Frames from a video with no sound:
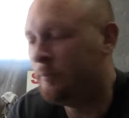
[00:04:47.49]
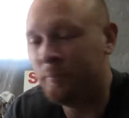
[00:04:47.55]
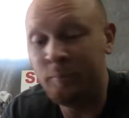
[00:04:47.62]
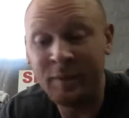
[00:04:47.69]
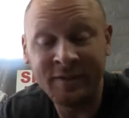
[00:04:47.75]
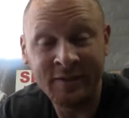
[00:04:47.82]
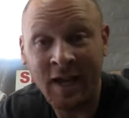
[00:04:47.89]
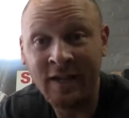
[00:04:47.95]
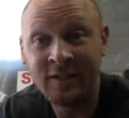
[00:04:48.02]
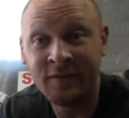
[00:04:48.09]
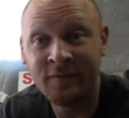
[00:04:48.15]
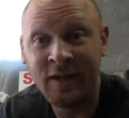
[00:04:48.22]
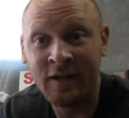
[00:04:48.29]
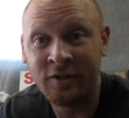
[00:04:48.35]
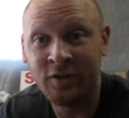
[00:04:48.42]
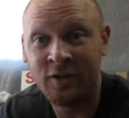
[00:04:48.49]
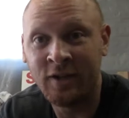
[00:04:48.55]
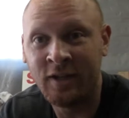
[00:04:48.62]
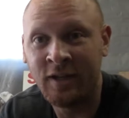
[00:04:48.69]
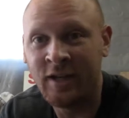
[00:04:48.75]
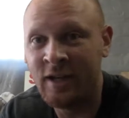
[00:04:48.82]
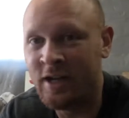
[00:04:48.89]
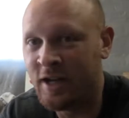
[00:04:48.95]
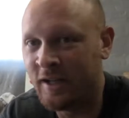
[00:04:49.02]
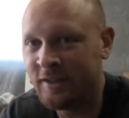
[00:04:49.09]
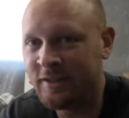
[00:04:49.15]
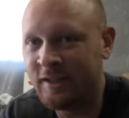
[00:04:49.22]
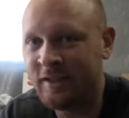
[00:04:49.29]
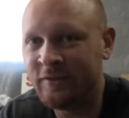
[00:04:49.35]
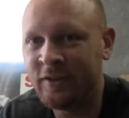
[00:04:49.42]
Besides the fact you're going to get a nice
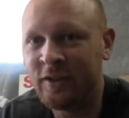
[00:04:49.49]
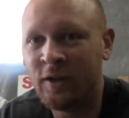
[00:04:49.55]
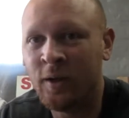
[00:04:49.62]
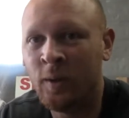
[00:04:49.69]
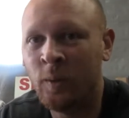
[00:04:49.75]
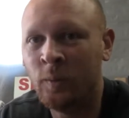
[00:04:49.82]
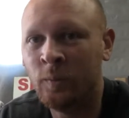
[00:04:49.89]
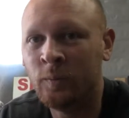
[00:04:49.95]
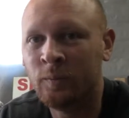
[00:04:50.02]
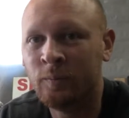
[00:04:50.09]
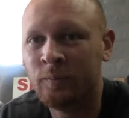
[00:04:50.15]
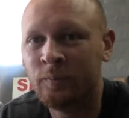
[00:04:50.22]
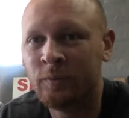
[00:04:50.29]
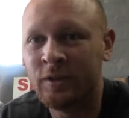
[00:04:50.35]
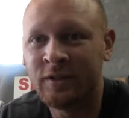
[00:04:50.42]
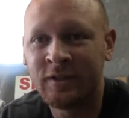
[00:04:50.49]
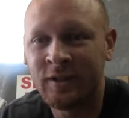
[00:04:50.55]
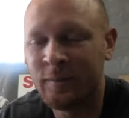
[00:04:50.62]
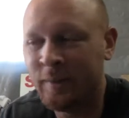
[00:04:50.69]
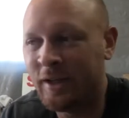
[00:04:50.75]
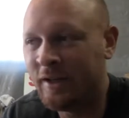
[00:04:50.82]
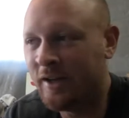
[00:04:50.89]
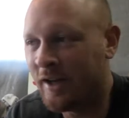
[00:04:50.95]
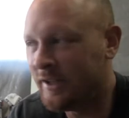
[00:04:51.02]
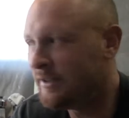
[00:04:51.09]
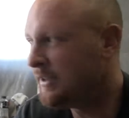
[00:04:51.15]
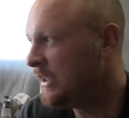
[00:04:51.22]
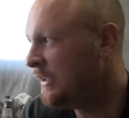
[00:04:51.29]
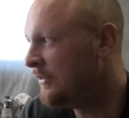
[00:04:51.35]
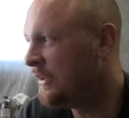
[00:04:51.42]
even coat, it's going to be a nice
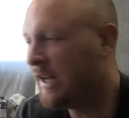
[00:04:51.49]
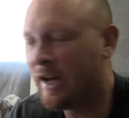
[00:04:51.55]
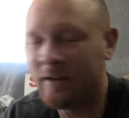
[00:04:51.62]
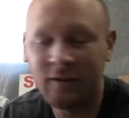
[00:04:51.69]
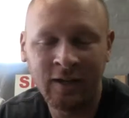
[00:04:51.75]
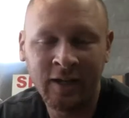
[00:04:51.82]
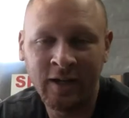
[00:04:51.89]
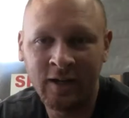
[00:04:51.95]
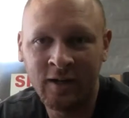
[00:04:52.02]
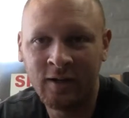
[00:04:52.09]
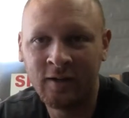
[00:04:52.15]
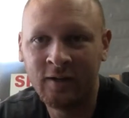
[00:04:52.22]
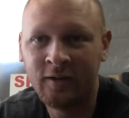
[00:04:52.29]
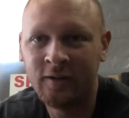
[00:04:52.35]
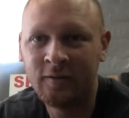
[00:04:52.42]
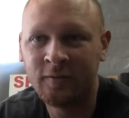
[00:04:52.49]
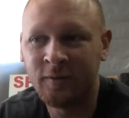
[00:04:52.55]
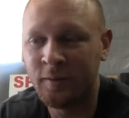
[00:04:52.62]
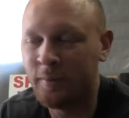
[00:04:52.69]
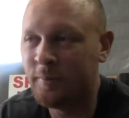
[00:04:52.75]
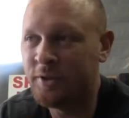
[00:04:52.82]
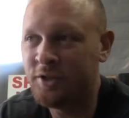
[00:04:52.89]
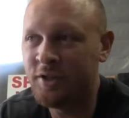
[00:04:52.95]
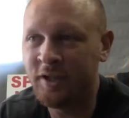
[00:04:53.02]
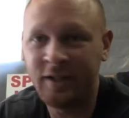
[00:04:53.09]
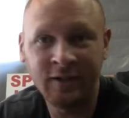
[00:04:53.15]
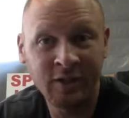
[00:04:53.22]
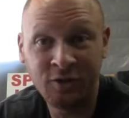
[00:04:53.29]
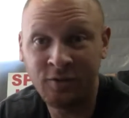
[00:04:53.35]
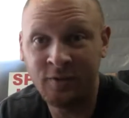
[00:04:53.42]
evened out layer from the machine
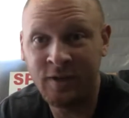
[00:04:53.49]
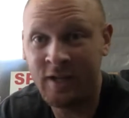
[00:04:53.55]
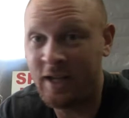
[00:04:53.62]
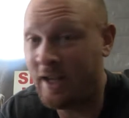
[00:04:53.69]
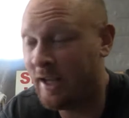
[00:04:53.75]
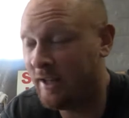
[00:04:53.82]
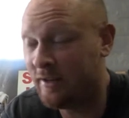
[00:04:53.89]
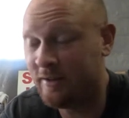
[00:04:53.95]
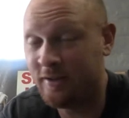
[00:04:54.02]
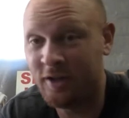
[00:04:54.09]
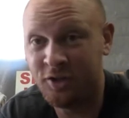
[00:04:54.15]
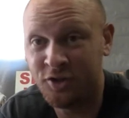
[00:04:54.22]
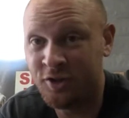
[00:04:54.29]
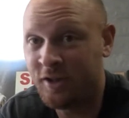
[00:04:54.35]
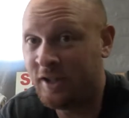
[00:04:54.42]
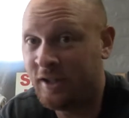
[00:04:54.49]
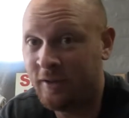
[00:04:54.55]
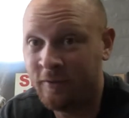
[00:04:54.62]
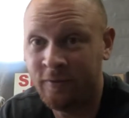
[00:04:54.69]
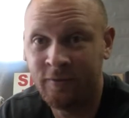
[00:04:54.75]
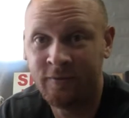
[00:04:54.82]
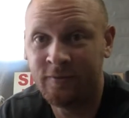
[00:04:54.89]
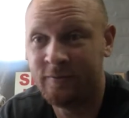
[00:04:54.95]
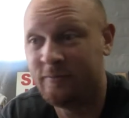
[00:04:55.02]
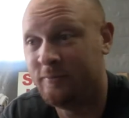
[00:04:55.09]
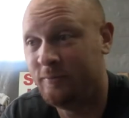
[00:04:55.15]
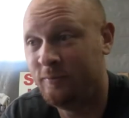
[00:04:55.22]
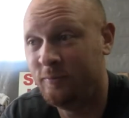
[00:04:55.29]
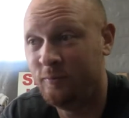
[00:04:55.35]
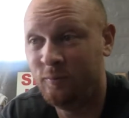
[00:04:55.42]
that you can't achieve
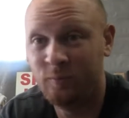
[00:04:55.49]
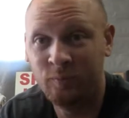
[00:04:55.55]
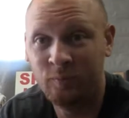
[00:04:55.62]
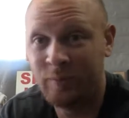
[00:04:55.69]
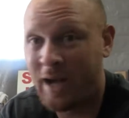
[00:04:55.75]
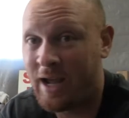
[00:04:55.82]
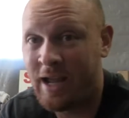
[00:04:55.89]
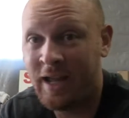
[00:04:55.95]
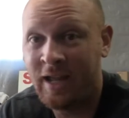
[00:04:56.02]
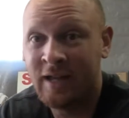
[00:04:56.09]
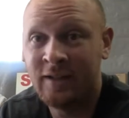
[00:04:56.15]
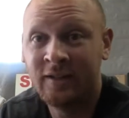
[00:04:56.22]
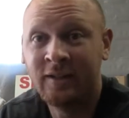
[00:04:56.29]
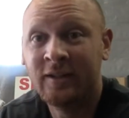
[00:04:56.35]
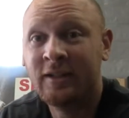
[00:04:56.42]
by hand.